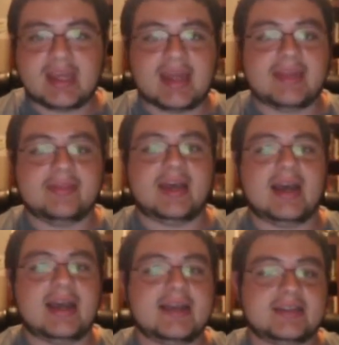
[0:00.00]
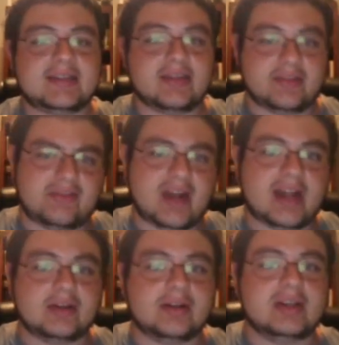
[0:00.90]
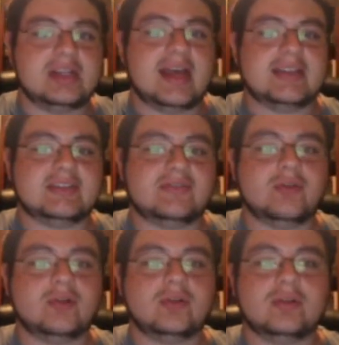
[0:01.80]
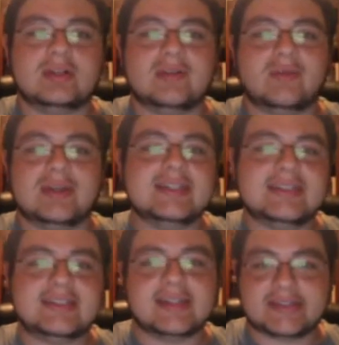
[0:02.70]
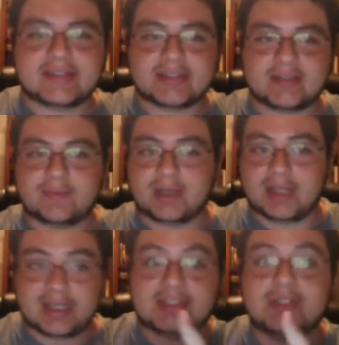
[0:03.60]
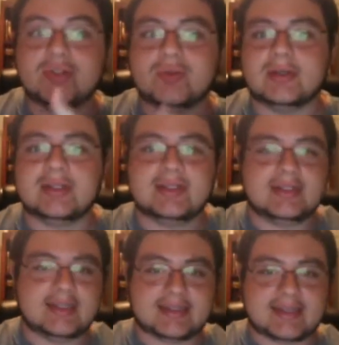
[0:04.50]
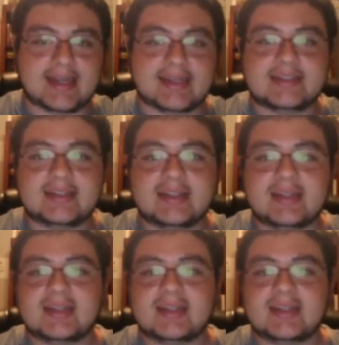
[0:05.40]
and the highest, the Fighter, has a full 1d6 plus 2 hit dice.